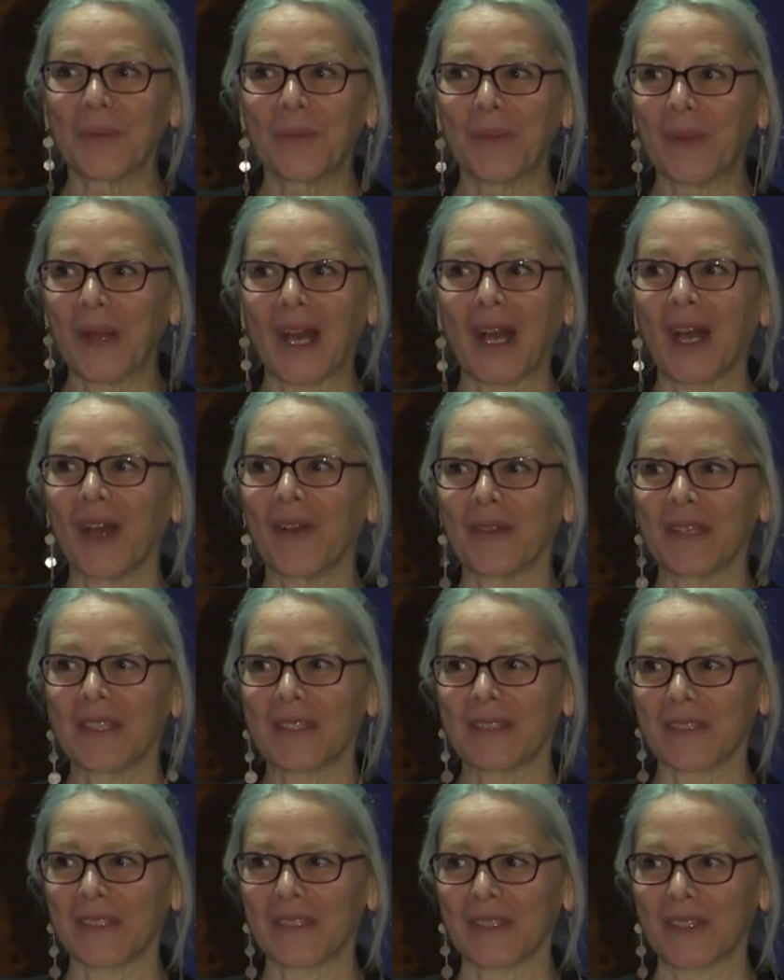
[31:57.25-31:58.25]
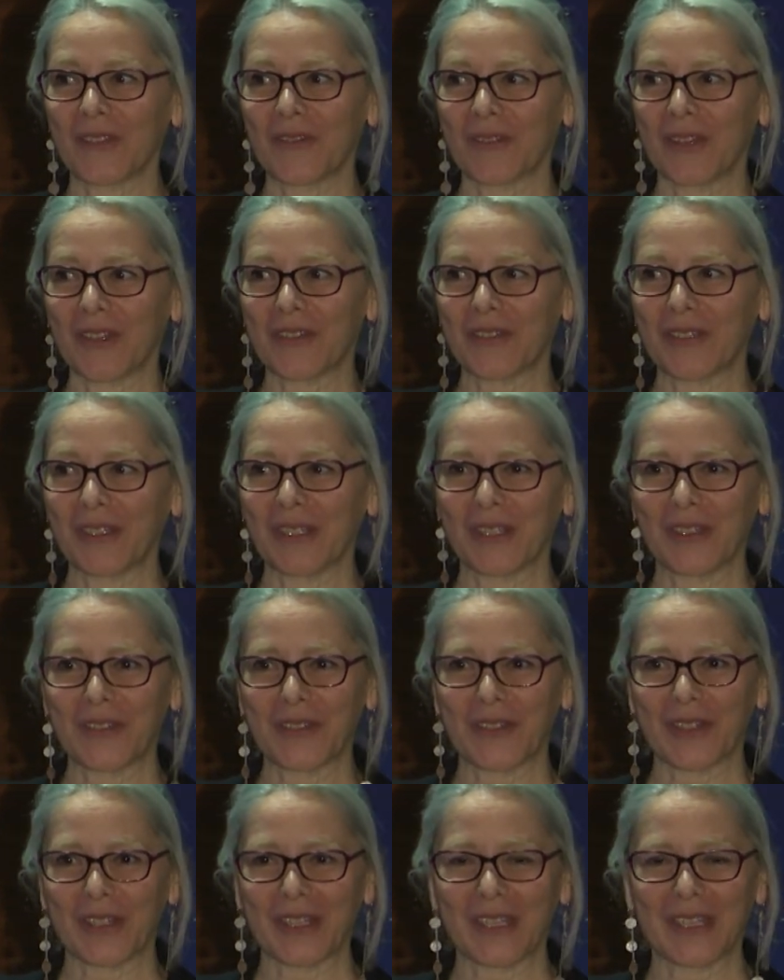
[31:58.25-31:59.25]
how is the situation in
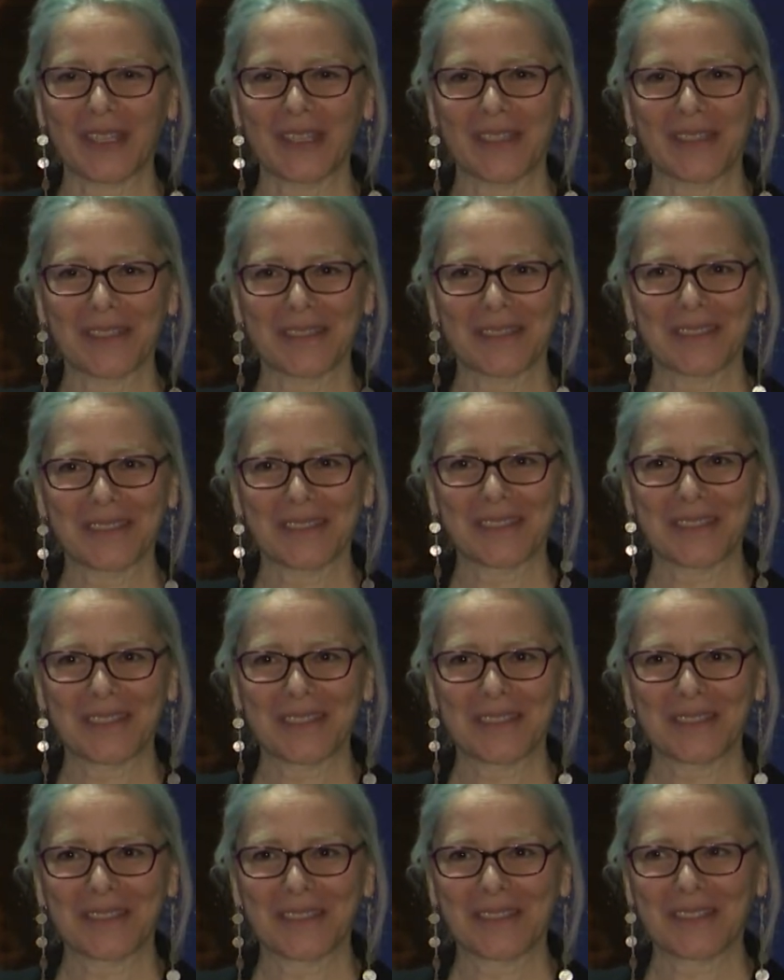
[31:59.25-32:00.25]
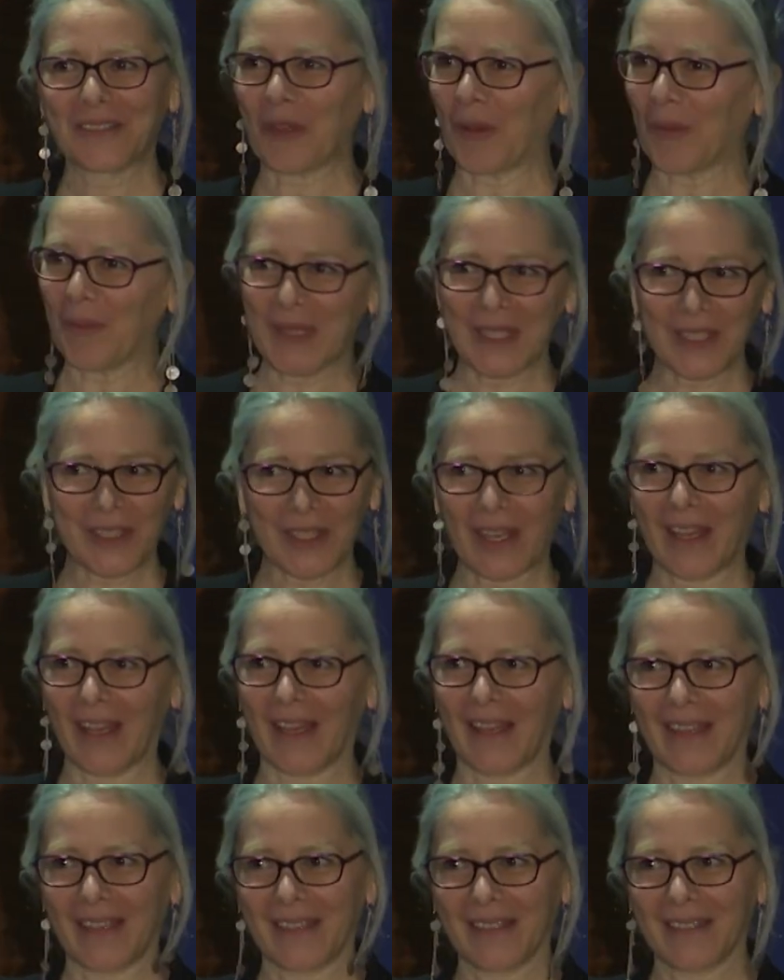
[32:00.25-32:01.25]
Turkey. Don't be
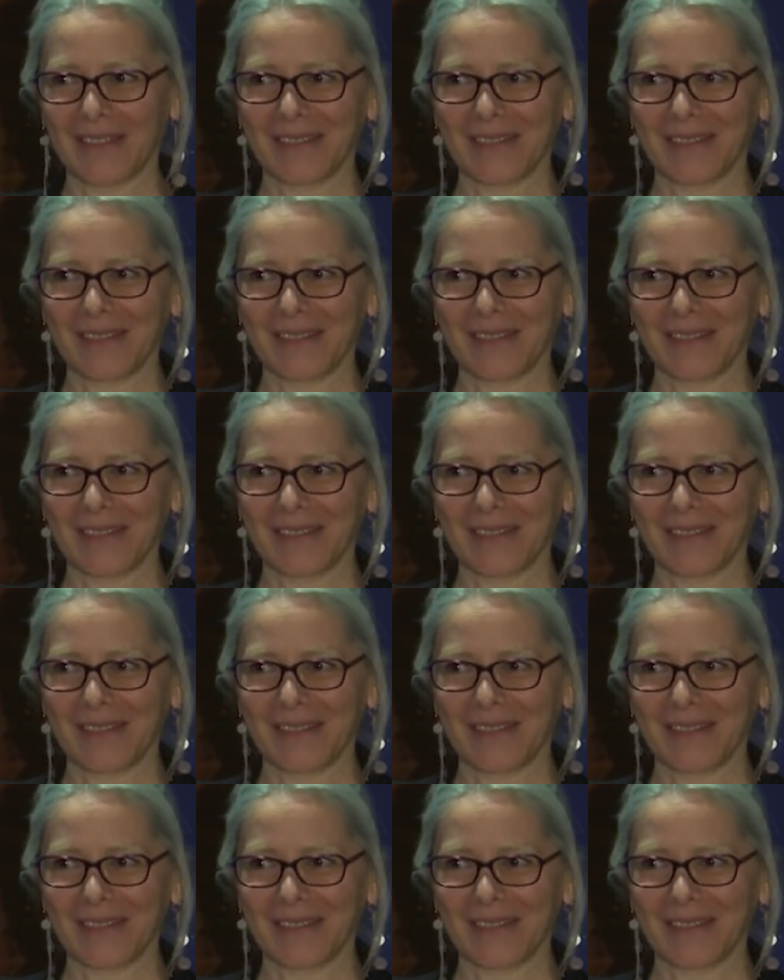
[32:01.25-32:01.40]
shy.